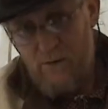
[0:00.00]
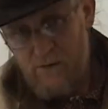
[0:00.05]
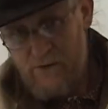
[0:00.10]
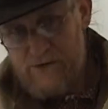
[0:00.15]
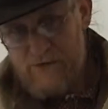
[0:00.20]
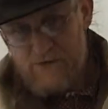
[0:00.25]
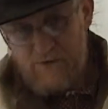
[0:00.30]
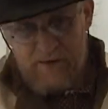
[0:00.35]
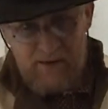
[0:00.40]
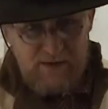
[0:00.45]
or
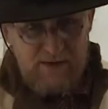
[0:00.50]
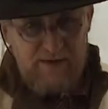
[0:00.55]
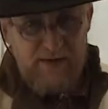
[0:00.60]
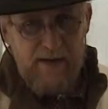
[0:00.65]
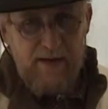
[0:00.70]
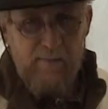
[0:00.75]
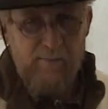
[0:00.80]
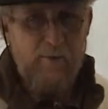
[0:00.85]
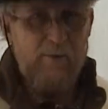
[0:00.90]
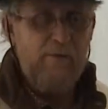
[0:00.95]
straight
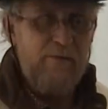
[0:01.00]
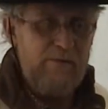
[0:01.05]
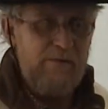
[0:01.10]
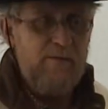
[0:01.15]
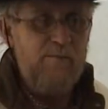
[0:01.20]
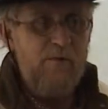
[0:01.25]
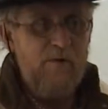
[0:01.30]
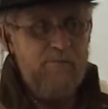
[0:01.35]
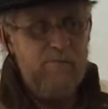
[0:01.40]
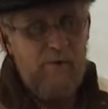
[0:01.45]
taper, they're
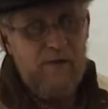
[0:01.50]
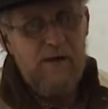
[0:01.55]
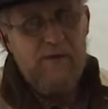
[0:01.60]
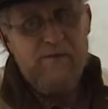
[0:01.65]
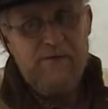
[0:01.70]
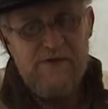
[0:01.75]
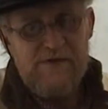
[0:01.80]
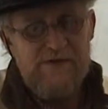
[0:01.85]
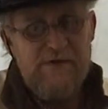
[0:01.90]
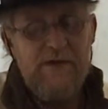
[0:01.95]
both put up
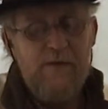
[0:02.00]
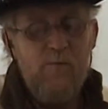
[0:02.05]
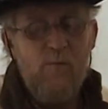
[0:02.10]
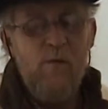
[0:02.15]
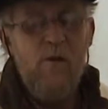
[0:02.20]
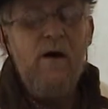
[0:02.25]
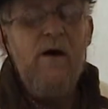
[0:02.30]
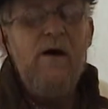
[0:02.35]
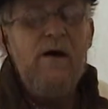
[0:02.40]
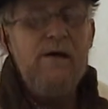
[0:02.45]
the same
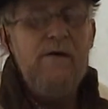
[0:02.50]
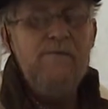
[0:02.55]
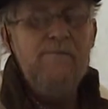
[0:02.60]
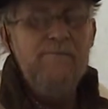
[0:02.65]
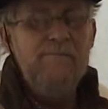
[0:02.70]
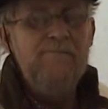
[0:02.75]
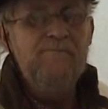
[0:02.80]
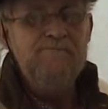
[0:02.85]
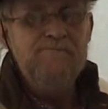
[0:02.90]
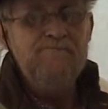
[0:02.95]
way.
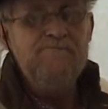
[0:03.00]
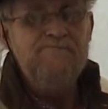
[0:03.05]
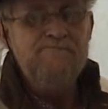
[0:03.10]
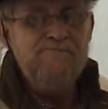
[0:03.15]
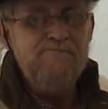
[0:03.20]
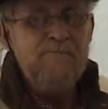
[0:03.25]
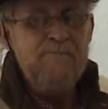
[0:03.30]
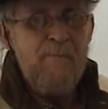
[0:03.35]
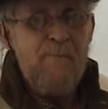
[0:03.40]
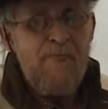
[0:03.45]

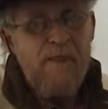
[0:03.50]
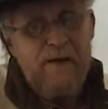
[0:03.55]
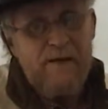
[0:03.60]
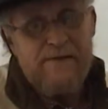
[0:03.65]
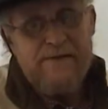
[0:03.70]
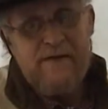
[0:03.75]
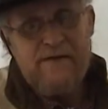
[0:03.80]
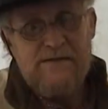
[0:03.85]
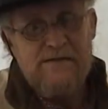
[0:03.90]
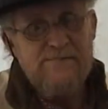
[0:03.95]

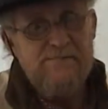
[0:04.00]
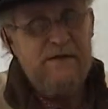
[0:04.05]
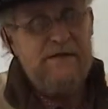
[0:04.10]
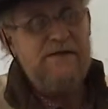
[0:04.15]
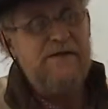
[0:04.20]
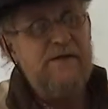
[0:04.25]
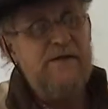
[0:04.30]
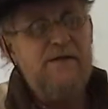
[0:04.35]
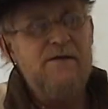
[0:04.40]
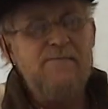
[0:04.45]
And that's
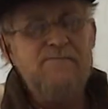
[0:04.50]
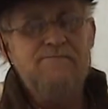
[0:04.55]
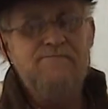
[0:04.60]
about it.